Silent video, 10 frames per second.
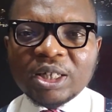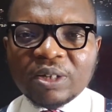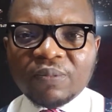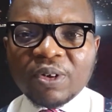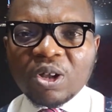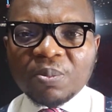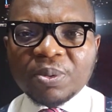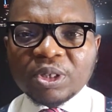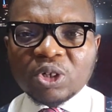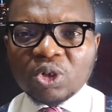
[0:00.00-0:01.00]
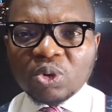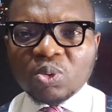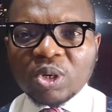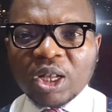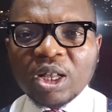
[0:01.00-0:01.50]
developing
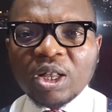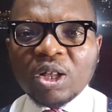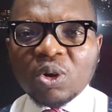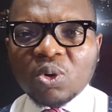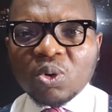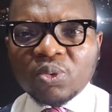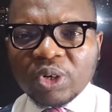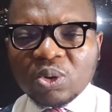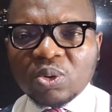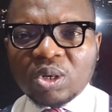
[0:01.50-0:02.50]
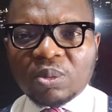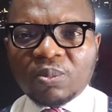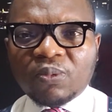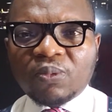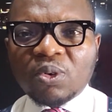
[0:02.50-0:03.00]

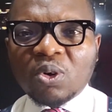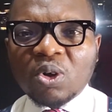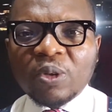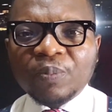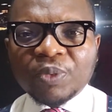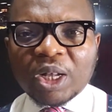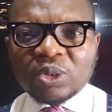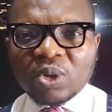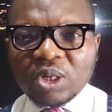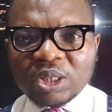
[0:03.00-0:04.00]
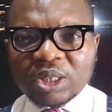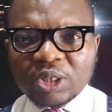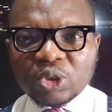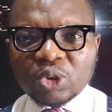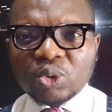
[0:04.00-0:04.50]
curriculum for
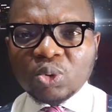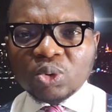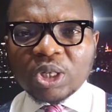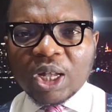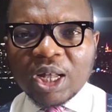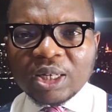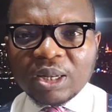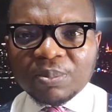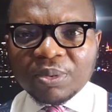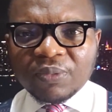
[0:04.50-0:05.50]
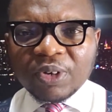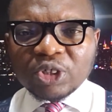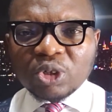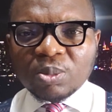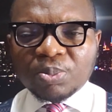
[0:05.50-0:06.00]
adolescents, youth, and
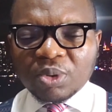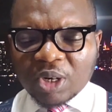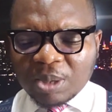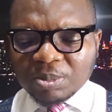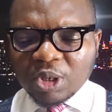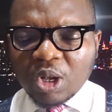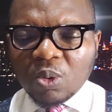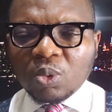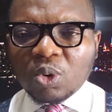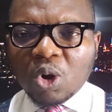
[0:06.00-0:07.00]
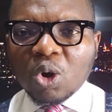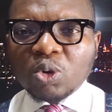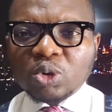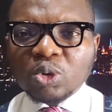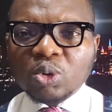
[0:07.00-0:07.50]
prevention programs will
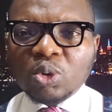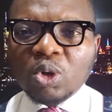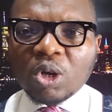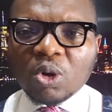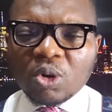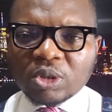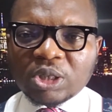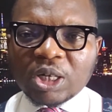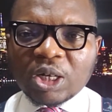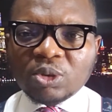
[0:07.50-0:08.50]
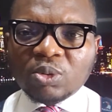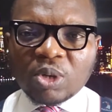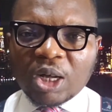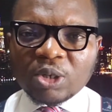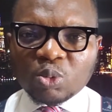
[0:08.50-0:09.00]
also consider
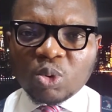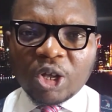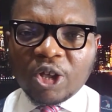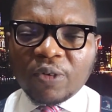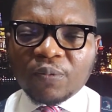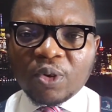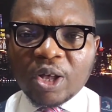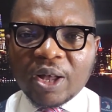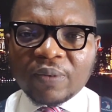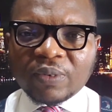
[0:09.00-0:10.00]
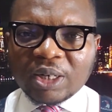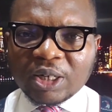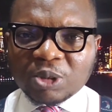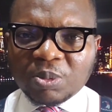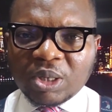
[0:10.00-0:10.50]
you as well if you have that
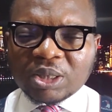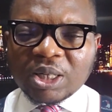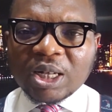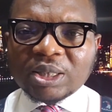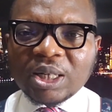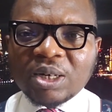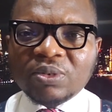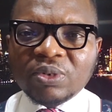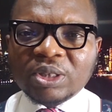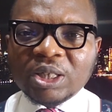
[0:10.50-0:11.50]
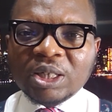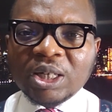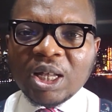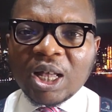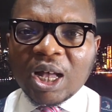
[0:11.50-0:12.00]
experience. Excellent written
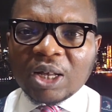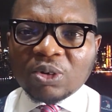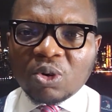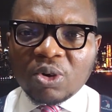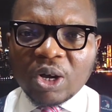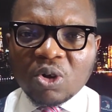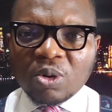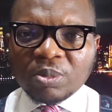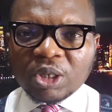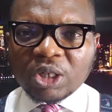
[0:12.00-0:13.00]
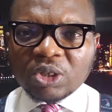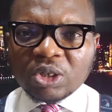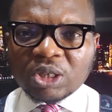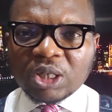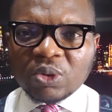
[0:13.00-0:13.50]
and oral
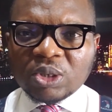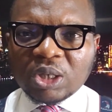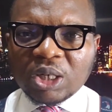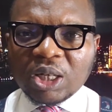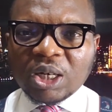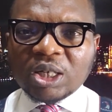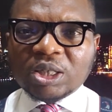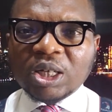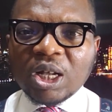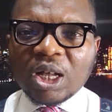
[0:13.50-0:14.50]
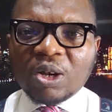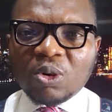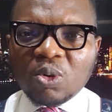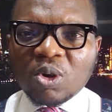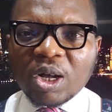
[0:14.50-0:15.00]
communication skills in English, a
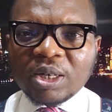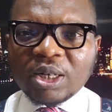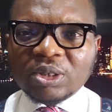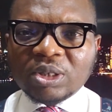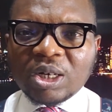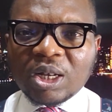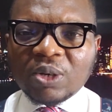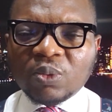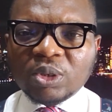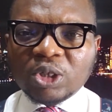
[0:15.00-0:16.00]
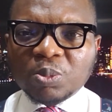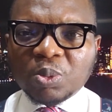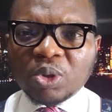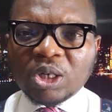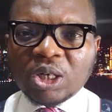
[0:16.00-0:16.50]
local Nigerian language
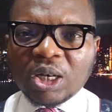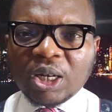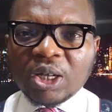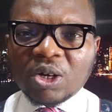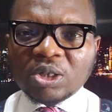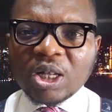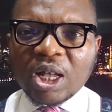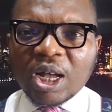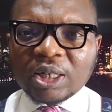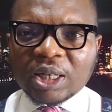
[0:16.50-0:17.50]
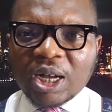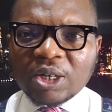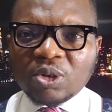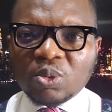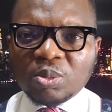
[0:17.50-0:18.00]
spoken in Lagos and
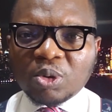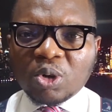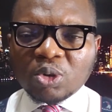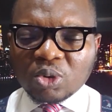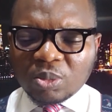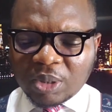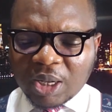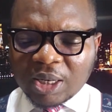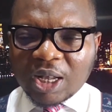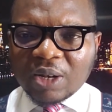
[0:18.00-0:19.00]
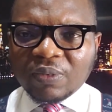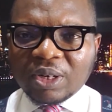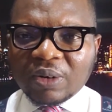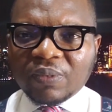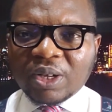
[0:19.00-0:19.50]
Kano will also be an added
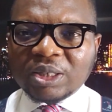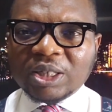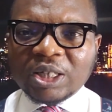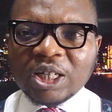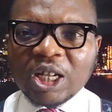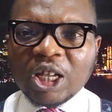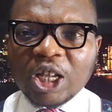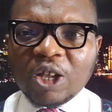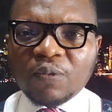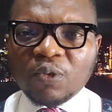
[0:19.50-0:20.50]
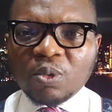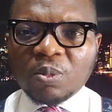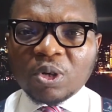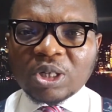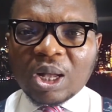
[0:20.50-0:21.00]
advantage if you
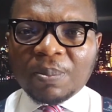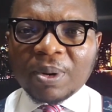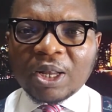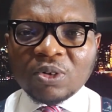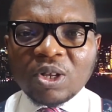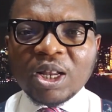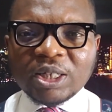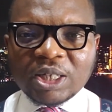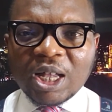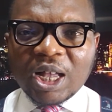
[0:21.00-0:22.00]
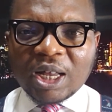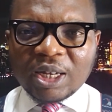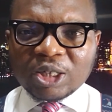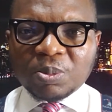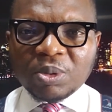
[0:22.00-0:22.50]
must apply. Knowledge and
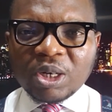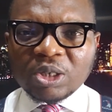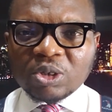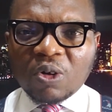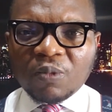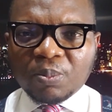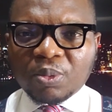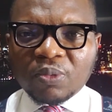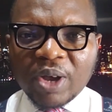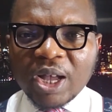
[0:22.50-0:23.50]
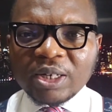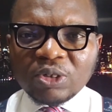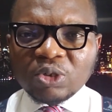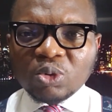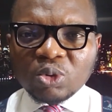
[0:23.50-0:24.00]
experience of
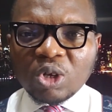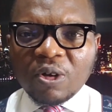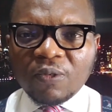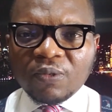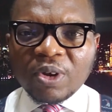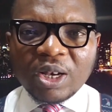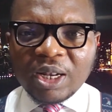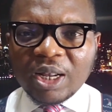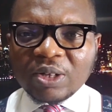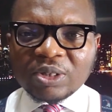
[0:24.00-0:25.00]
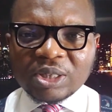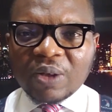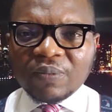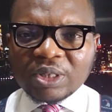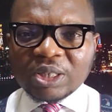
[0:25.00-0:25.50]
providing youth-friendly health
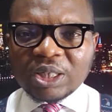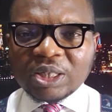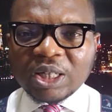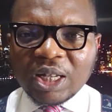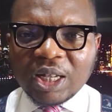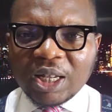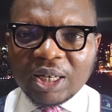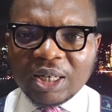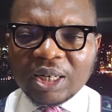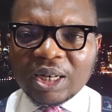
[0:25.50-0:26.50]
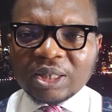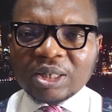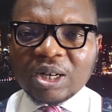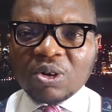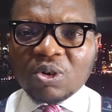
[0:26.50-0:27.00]
services in the
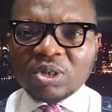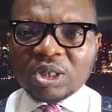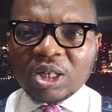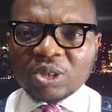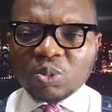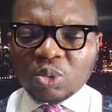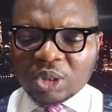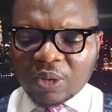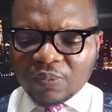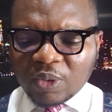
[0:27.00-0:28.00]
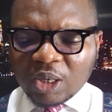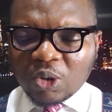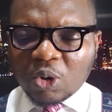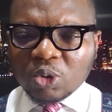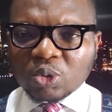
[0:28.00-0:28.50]
Nigerian context will
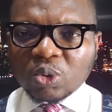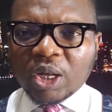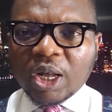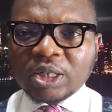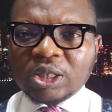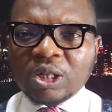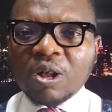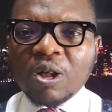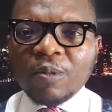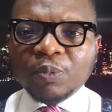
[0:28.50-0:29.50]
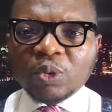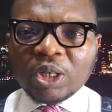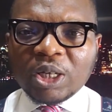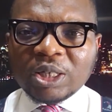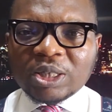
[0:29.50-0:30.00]
definitely also get you to
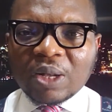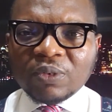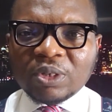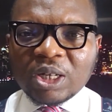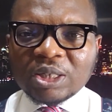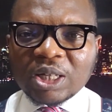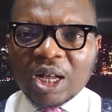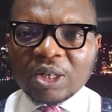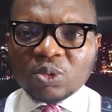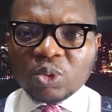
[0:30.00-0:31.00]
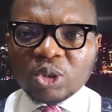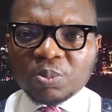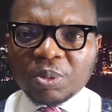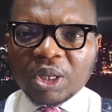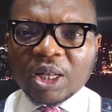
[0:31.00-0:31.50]
the interview desk as we
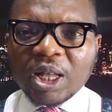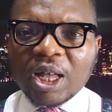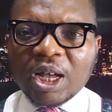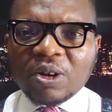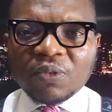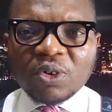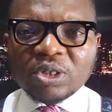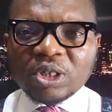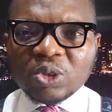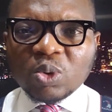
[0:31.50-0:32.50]
speak. And of course, this